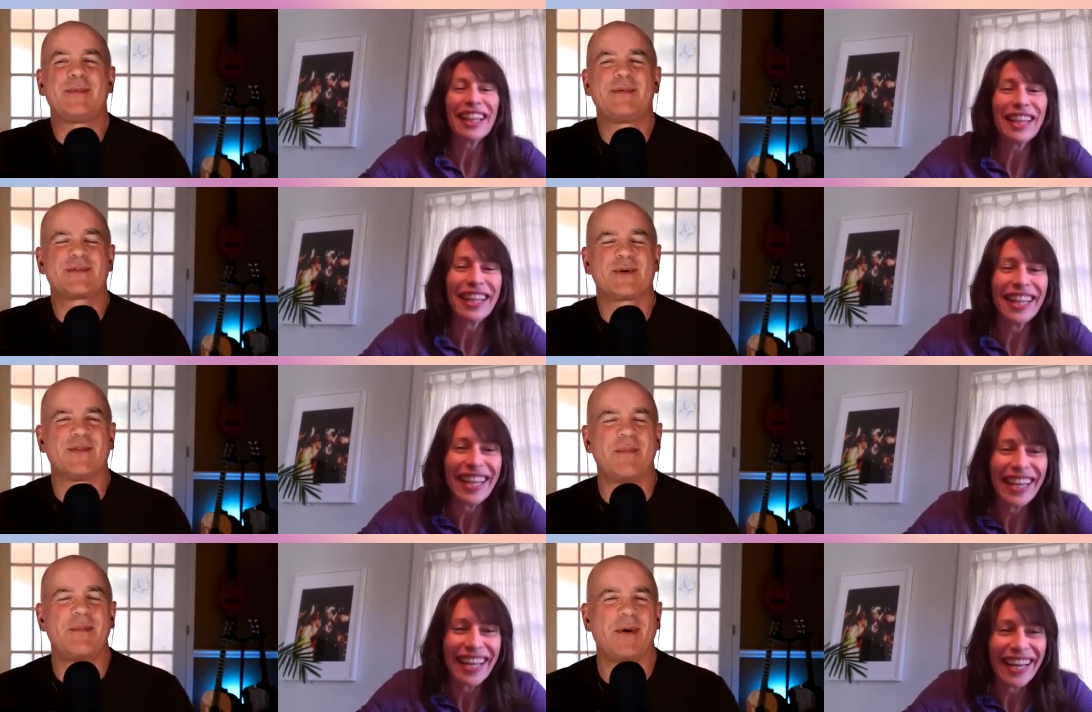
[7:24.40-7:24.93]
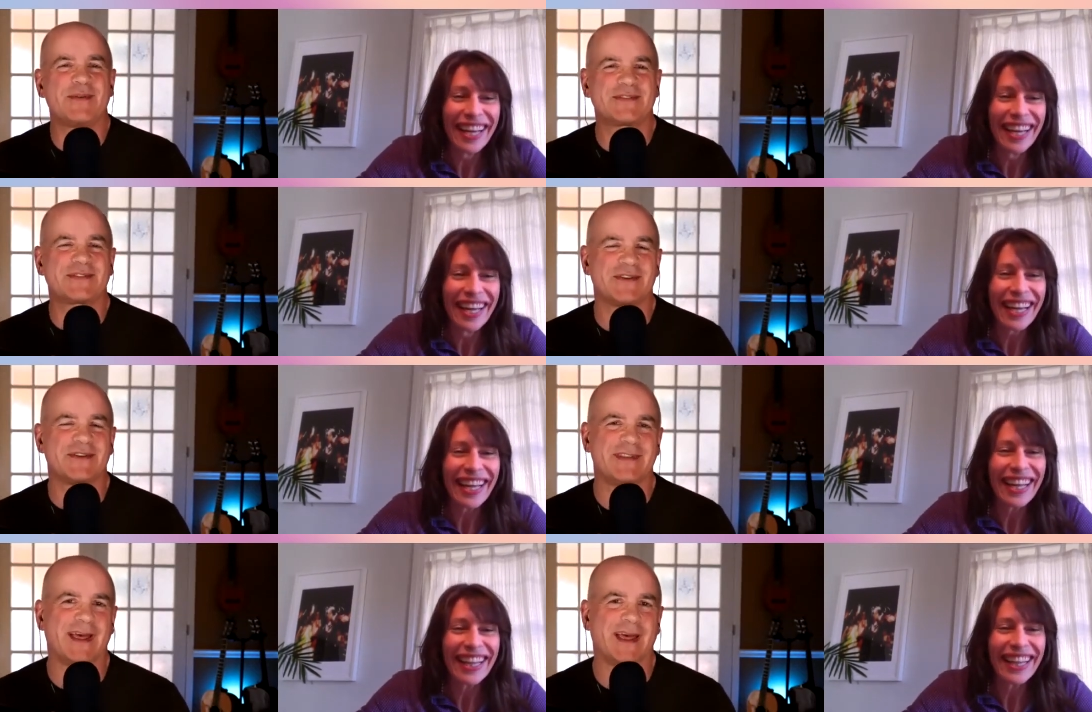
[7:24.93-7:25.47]
Speaker 1: showing the poster in
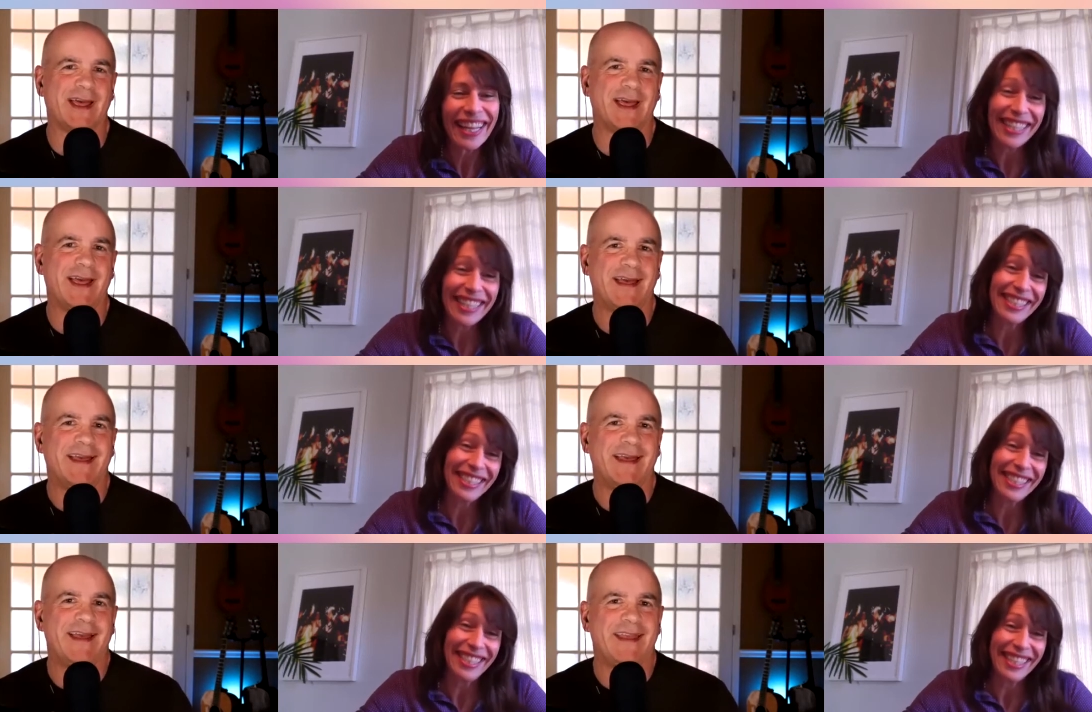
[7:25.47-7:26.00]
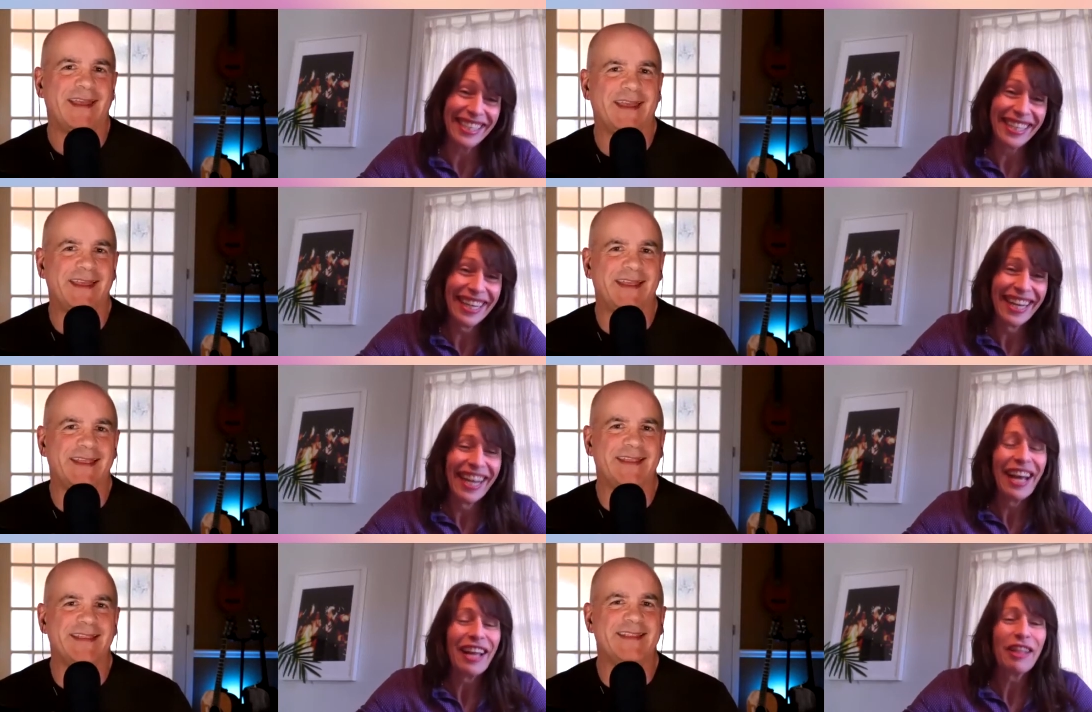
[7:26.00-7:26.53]
the.
Speaker 2: That's it.
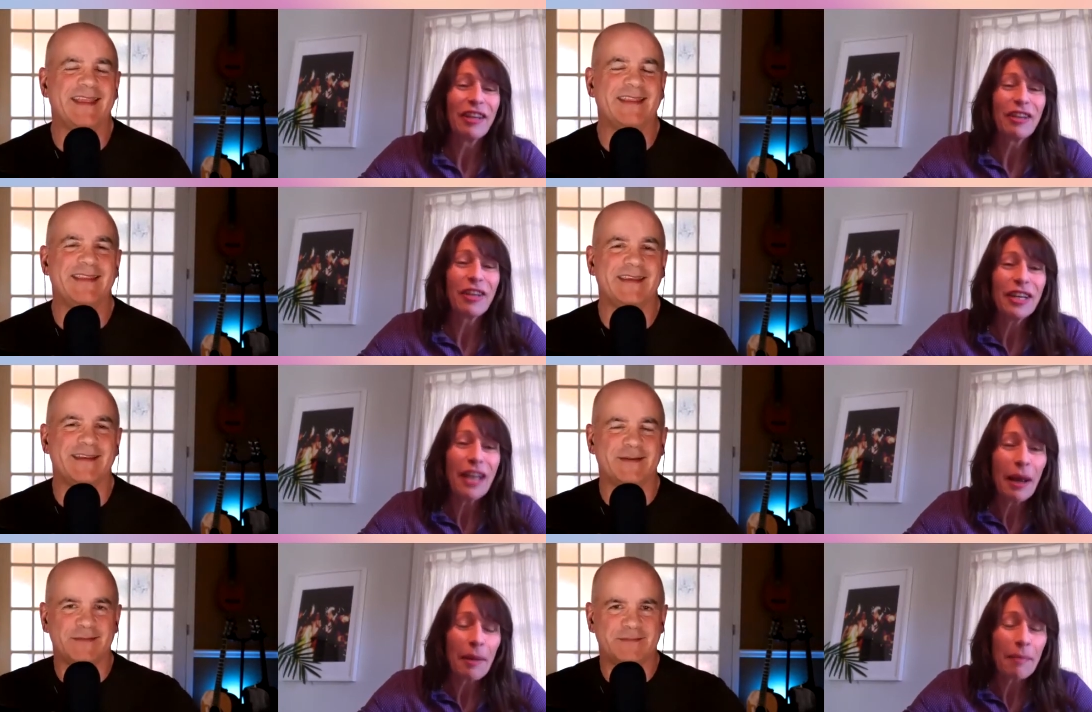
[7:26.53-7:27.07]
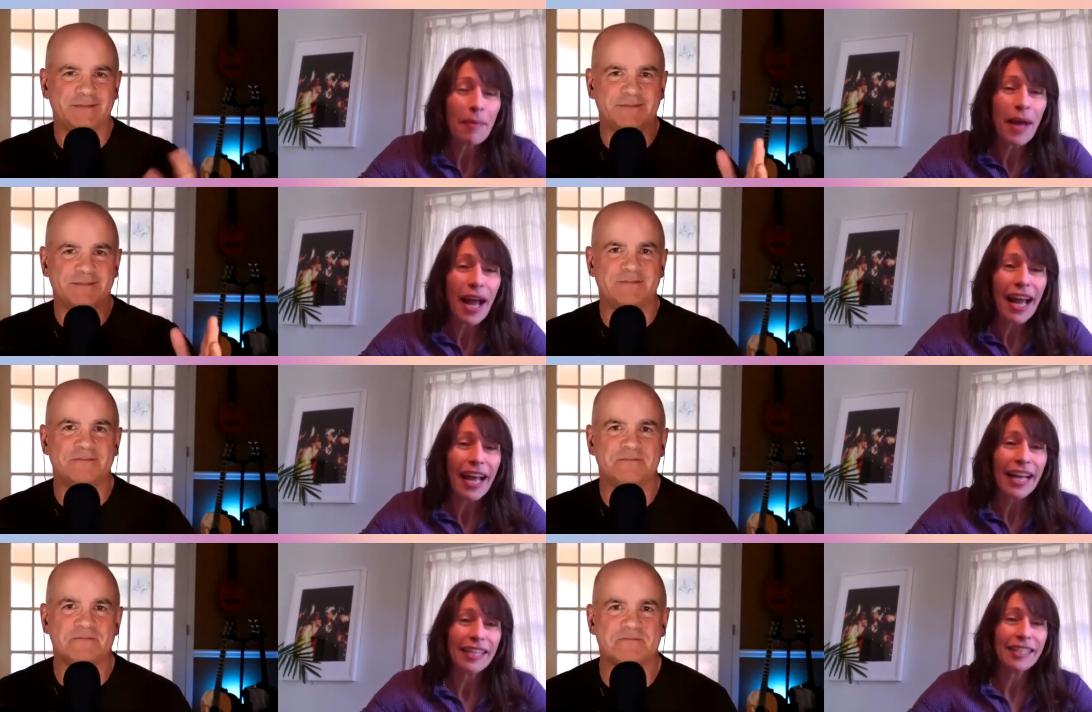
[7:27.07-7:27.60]
The Goodnight the...
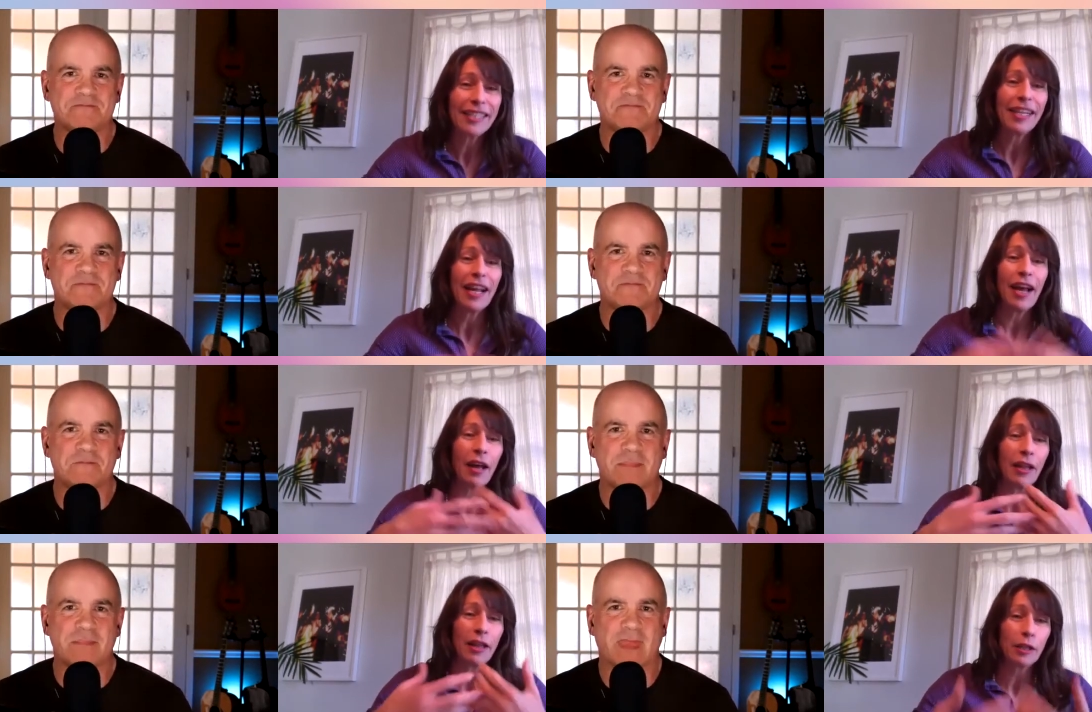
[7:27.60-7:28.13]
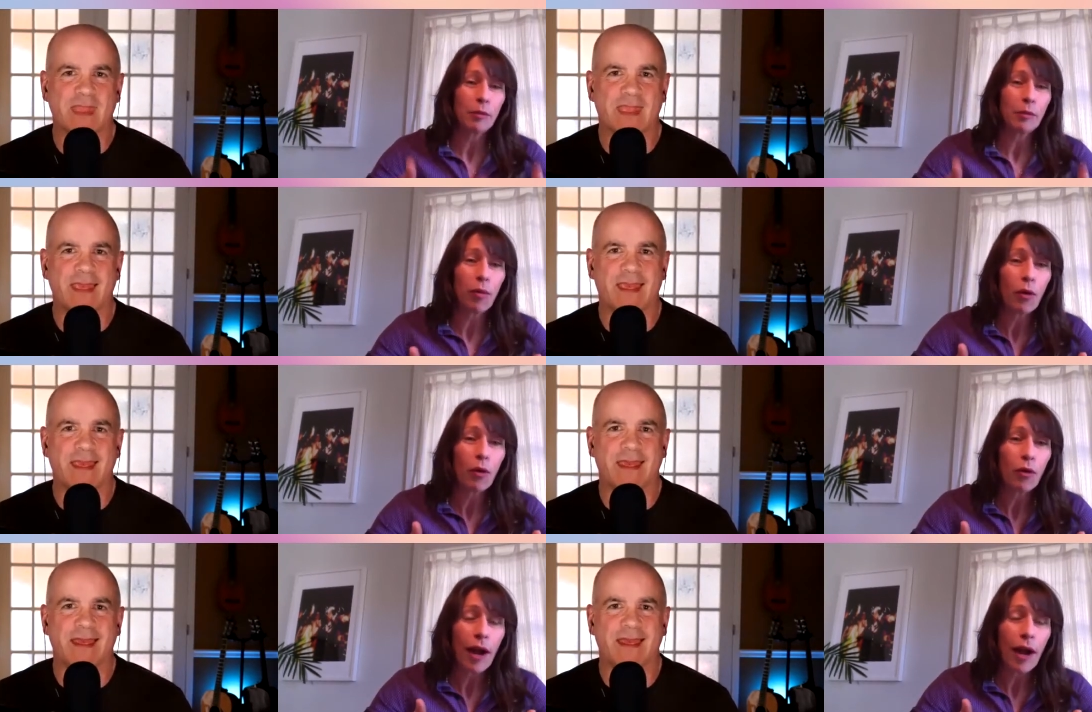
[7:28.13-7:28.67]
Bags. Uh, this
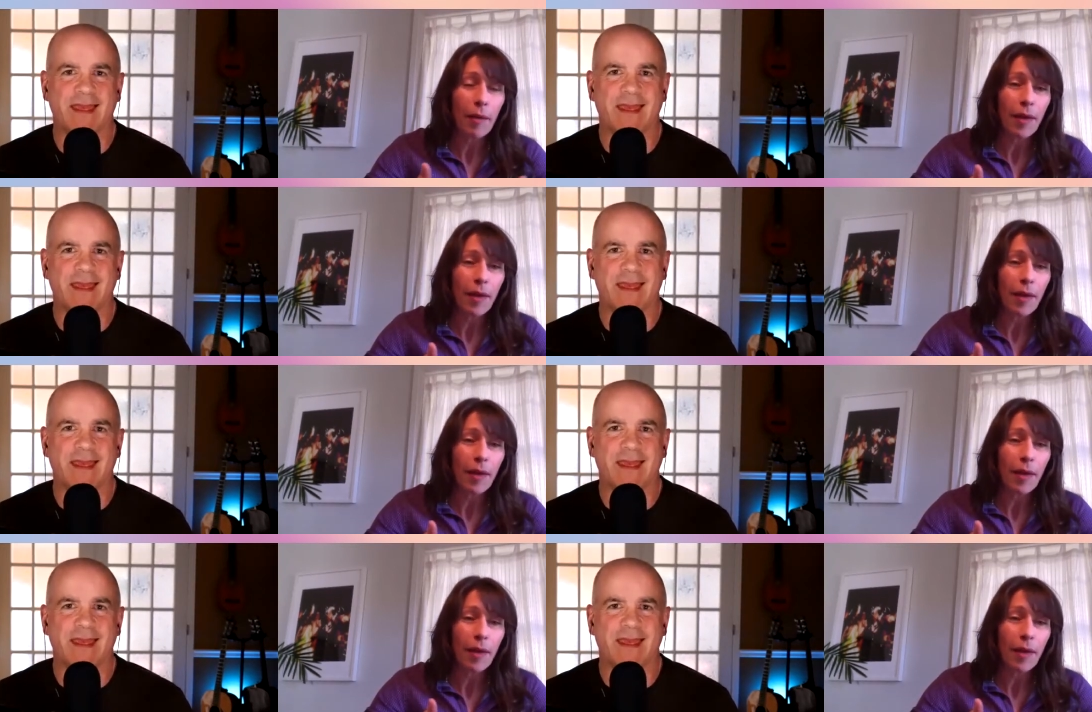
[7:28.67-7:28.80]
program